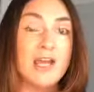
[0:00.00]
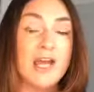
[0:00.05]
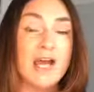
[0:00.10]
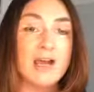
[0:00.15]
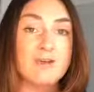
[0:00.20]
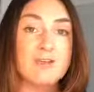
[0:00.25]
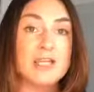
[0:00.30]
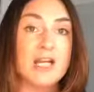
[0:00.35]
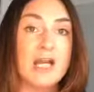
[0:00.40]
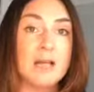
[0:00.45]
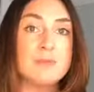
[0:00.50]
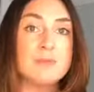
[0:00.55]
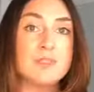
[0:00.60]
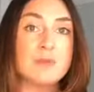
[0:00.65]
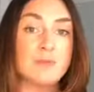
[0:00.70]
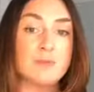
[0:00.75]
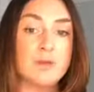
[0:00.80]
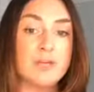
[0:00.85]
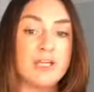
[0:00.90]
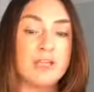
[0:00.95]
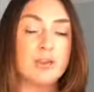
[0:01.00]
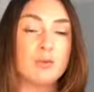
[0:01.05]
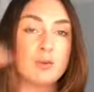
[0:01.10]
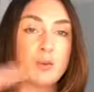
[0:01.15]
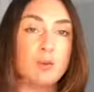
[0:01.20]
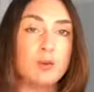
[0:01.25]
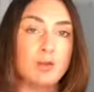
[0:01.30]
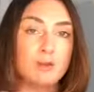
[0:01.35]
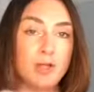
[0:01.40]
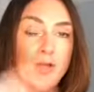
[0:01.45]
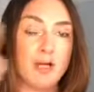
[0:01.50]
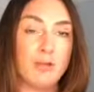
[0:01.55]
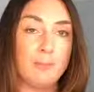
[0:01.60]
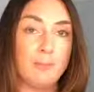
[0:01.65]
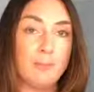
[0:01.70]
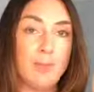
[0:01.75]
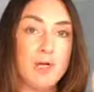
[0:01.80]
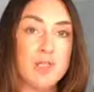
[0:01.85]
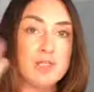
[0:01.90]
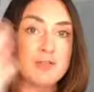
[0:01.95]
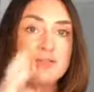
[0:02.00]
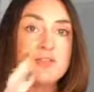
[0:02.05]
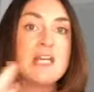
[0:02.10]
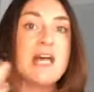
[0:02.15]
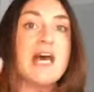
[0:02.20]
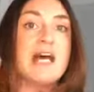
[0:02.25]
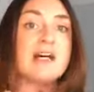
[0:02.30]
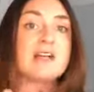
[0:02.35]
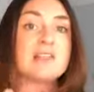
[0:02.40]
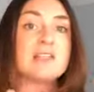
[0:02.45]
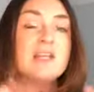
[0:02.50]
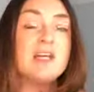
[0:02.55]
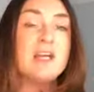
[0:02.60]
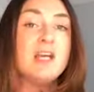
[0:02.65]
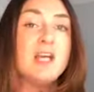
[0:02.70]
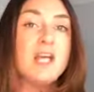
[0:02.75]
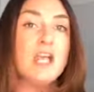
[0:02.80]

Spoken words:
have time to read through a bunch of text.